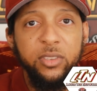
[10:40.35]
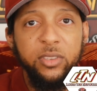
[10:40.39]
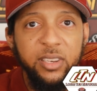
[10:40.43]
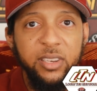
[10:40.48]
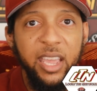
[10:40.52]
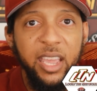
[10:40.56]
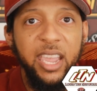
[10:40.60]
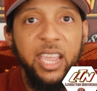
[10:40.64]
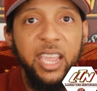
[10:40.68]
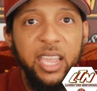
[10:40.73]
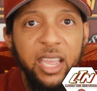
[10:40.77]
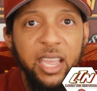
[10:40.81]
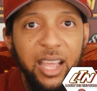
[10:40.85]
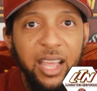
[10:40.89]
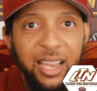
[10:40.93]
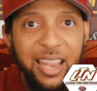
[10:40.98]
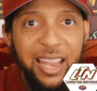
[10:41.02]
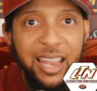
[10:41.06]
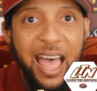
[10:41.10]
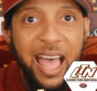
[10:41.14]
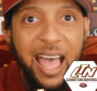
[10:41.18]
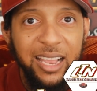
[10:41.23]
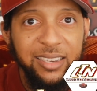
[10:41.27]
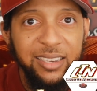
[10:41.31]
Stay
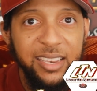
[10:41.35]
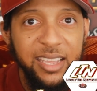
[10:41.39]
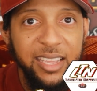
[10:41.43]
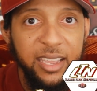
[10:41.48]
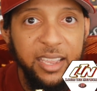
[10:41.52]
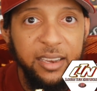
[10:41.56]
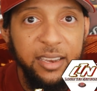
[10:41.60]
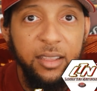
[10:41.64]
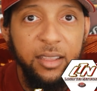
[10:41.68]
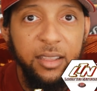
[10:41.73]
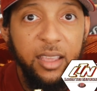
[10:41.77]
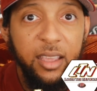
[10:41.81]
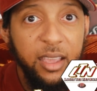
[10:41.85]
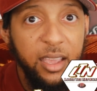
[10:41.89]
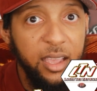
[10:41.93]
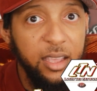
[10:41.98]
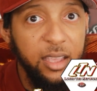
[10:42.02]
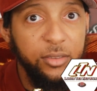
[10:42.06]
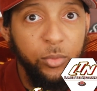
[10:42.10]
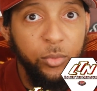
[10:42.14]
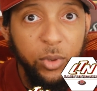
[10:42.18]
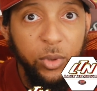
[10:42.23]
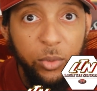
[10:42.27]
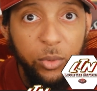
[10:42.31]
locked in
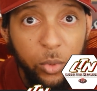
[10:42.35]
as we